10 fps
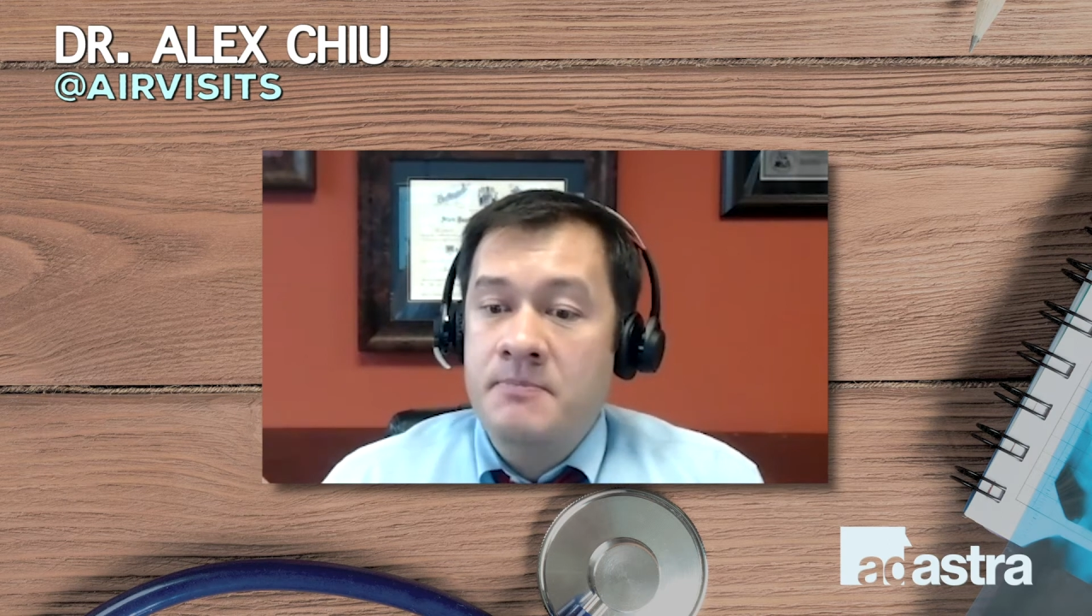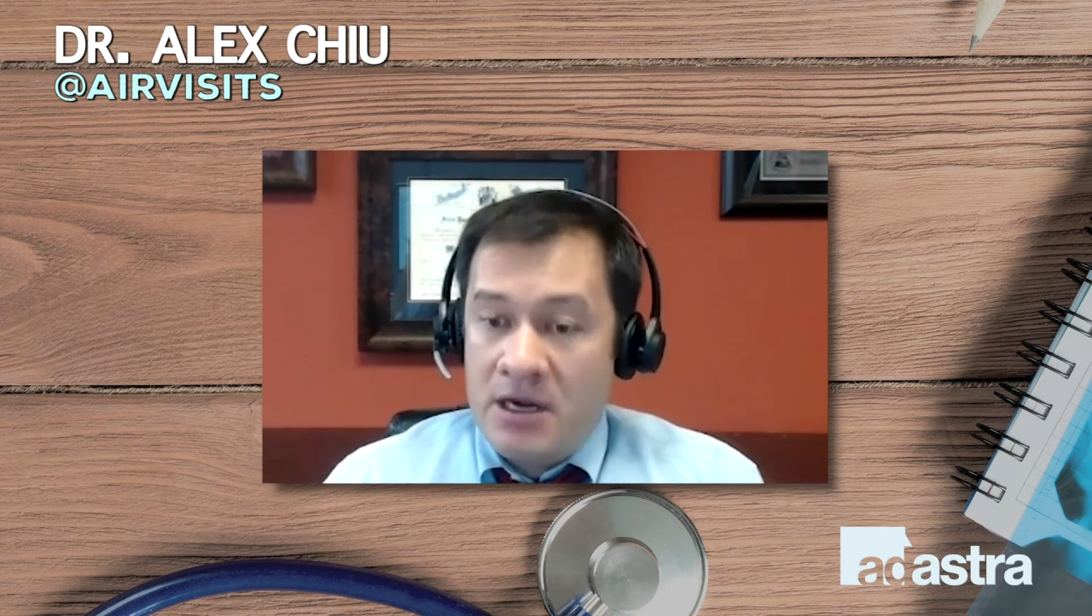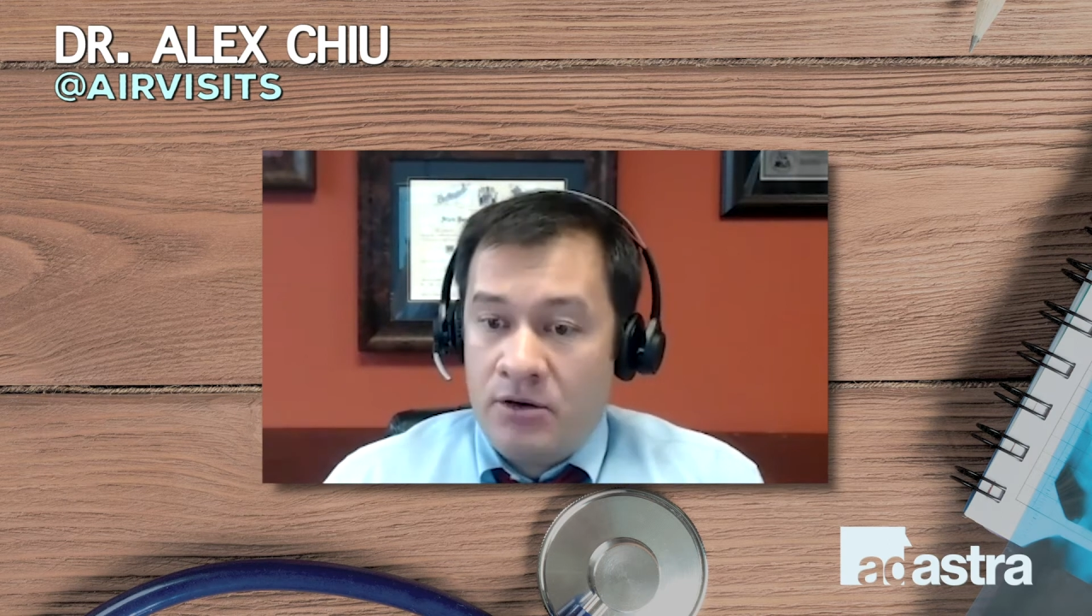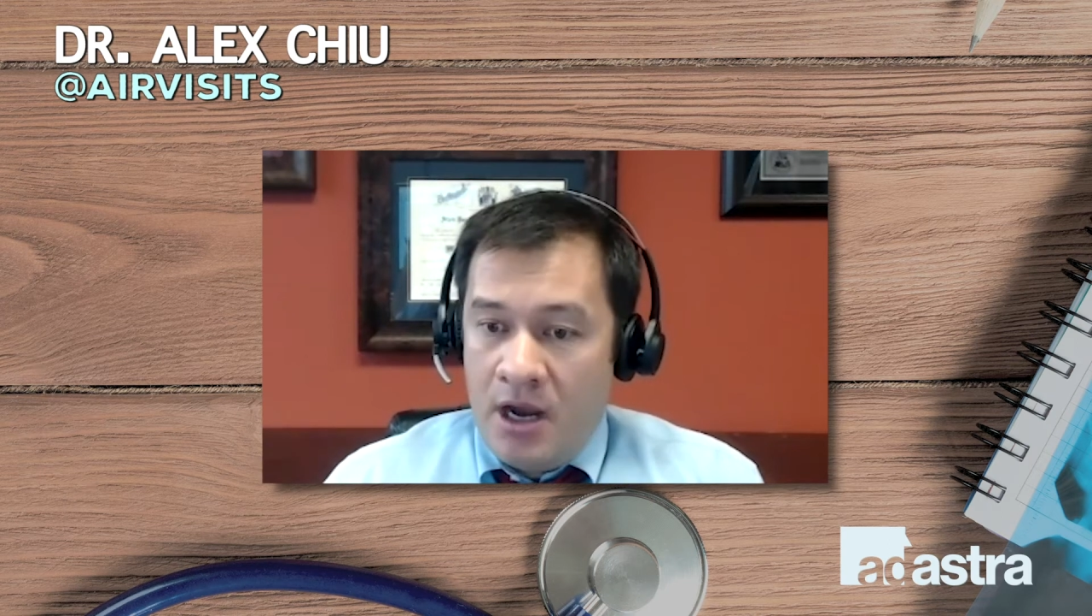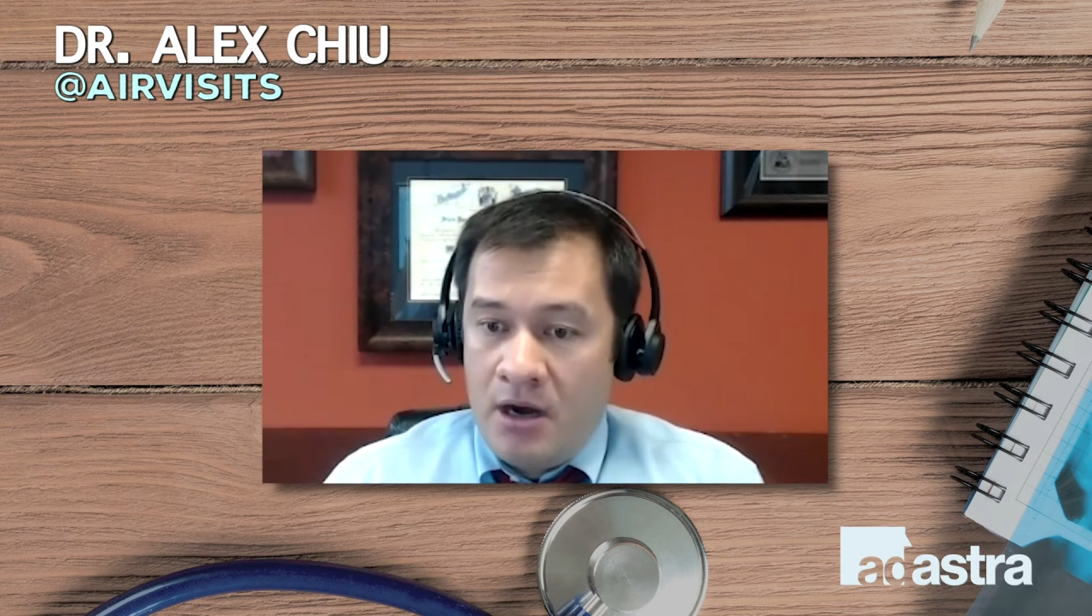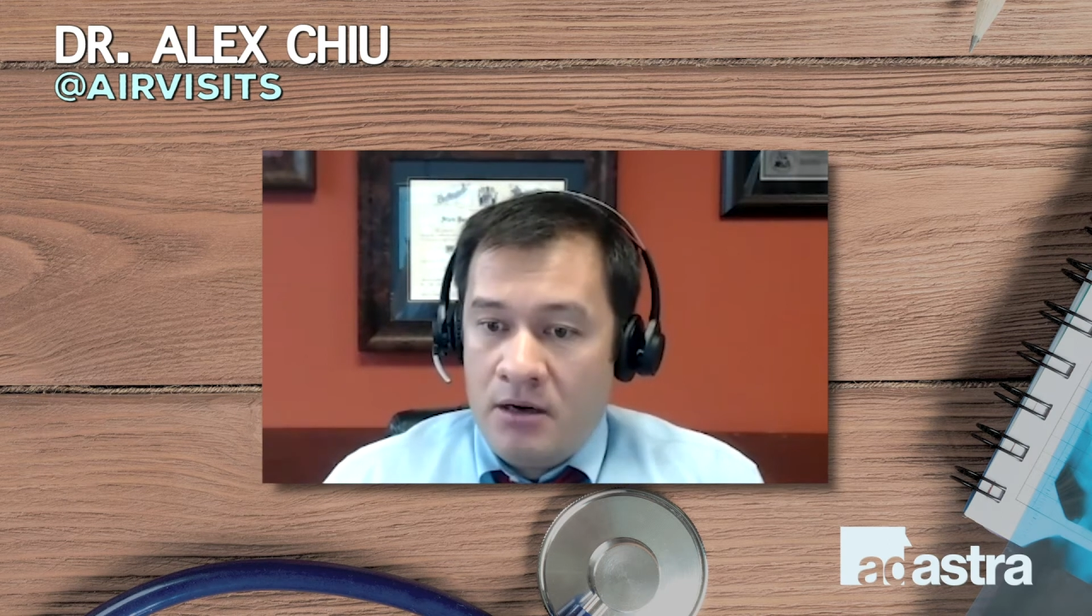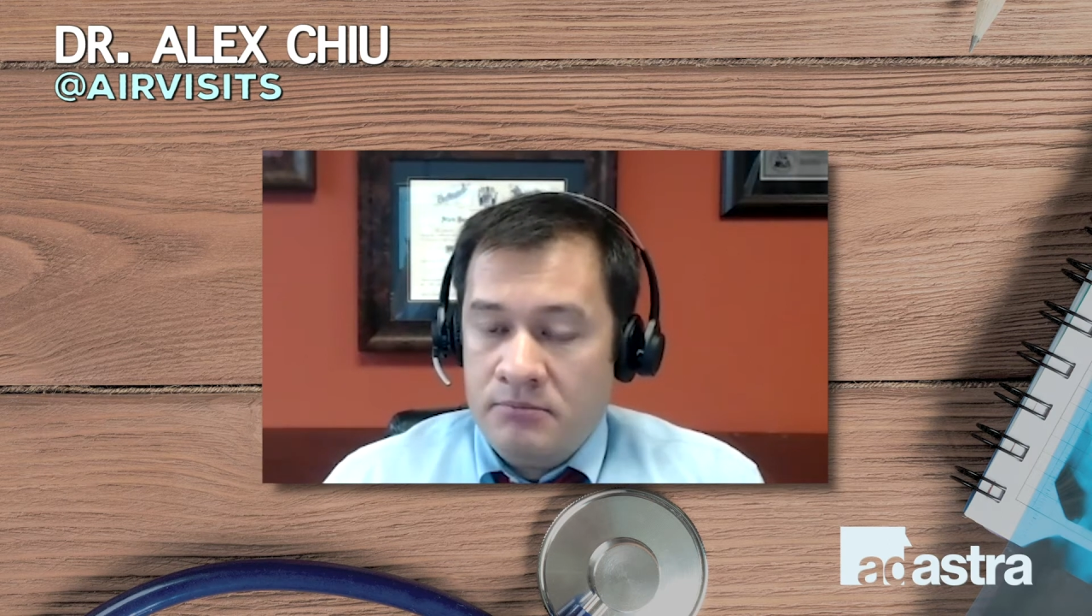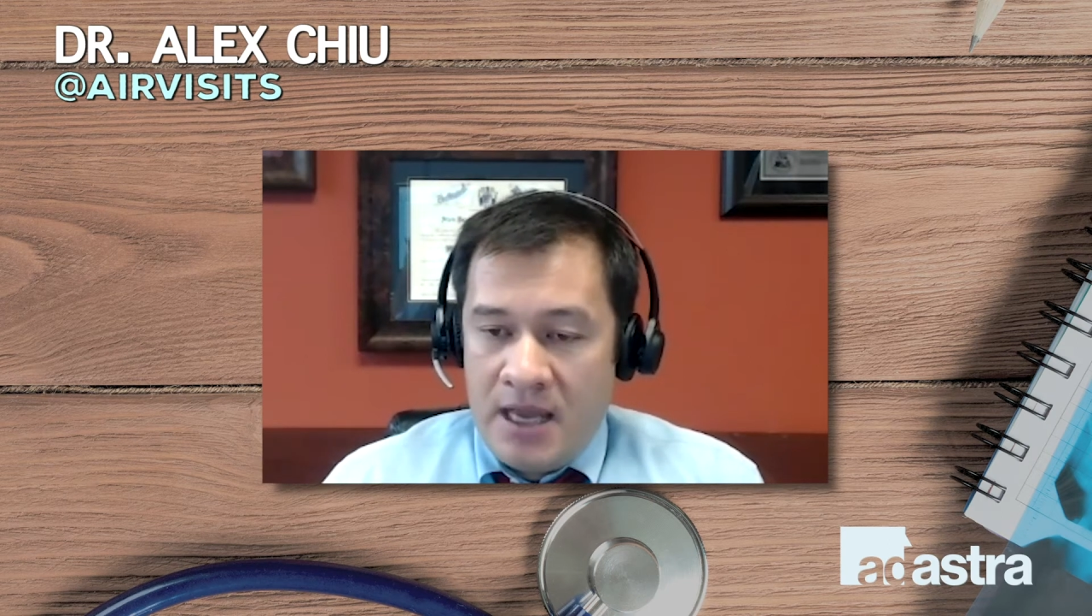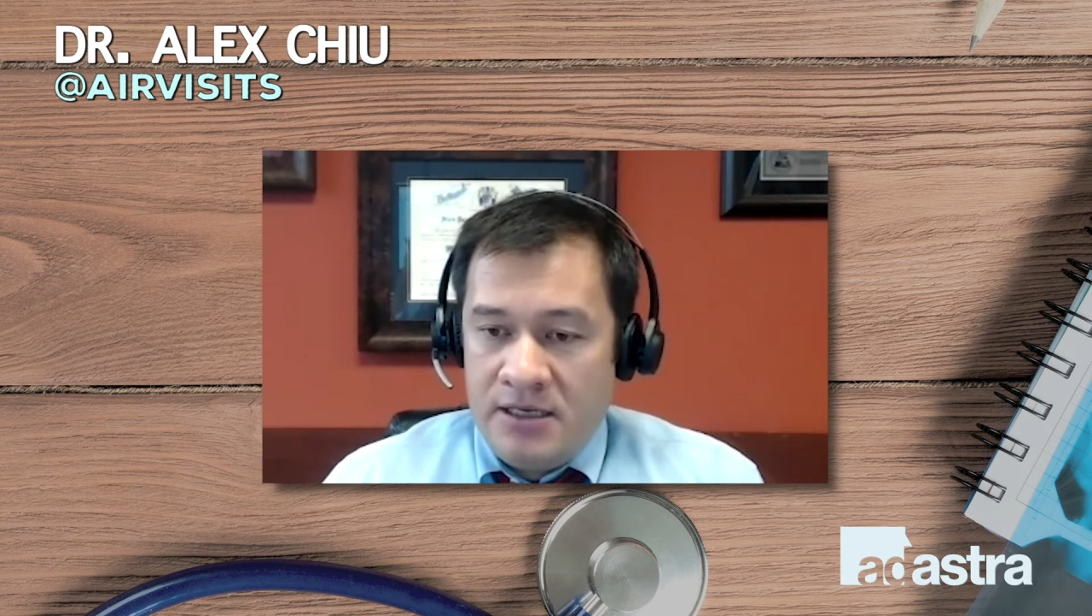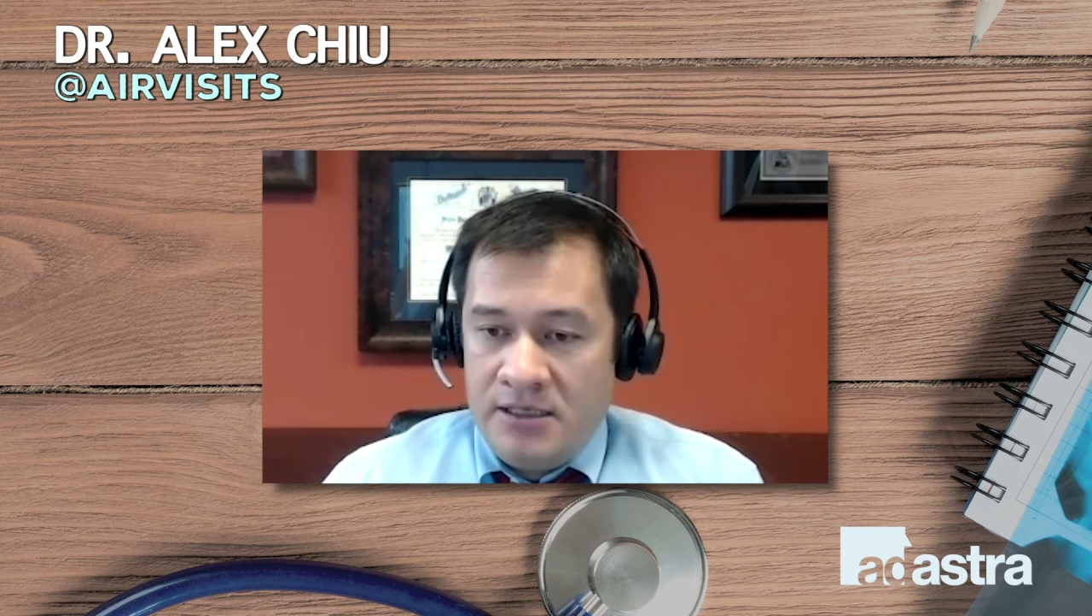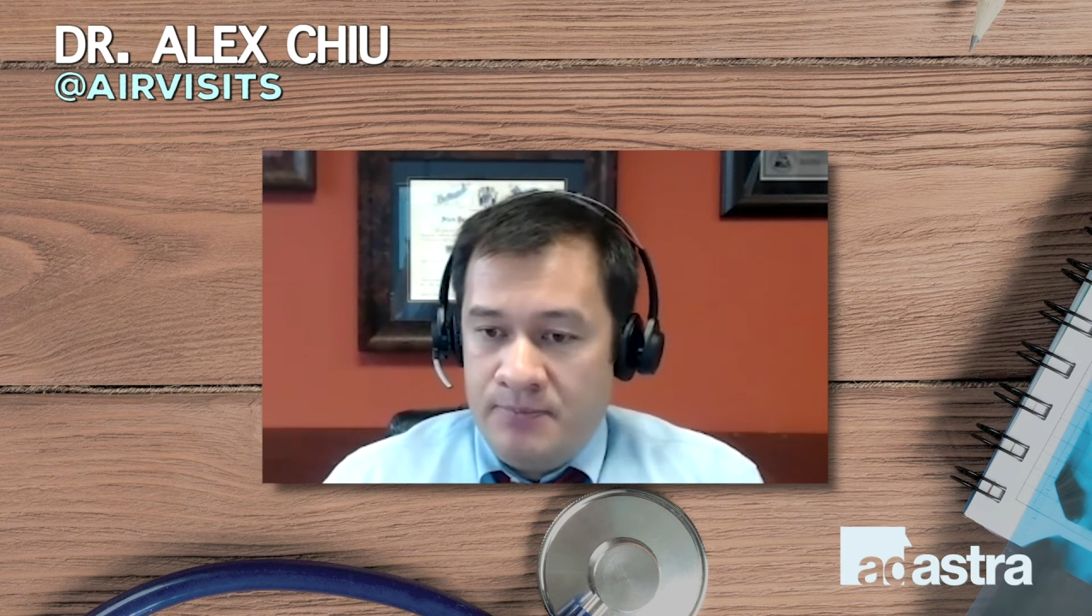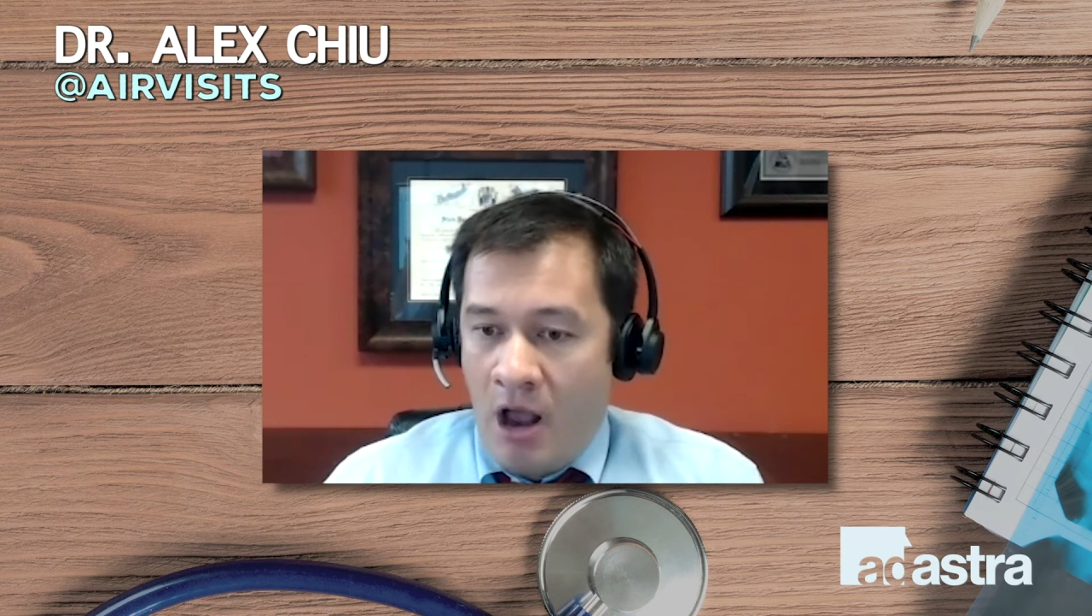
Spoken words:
medical care that is